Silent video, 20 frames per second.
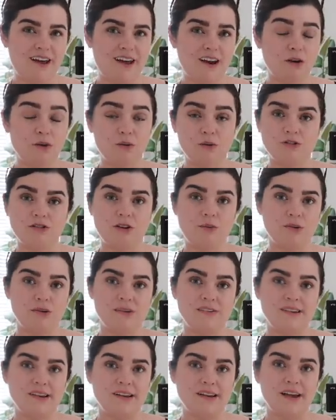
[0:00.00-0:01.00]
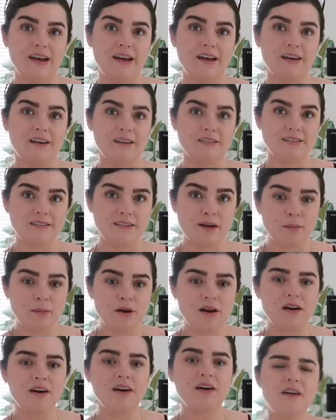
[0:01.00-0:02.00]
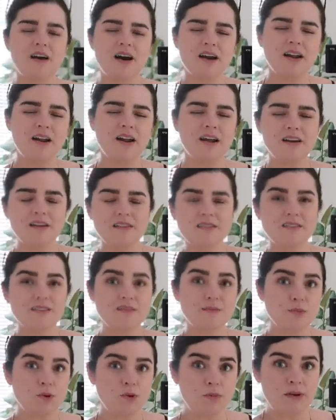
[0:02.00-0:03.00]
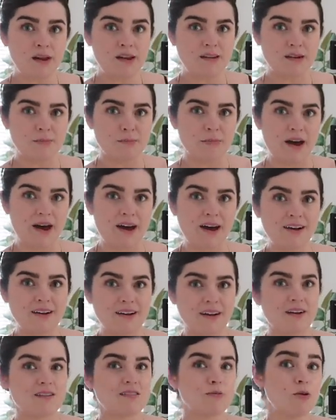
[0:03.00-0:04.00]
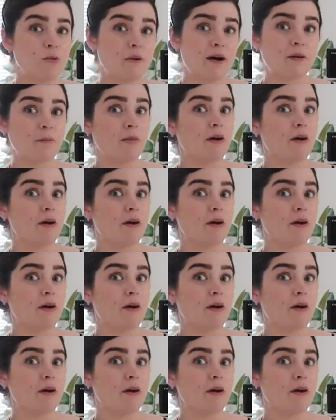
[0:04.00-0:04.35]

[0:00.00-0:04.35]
And I also wanted like a summer kind of like small medium bag, like a small bag,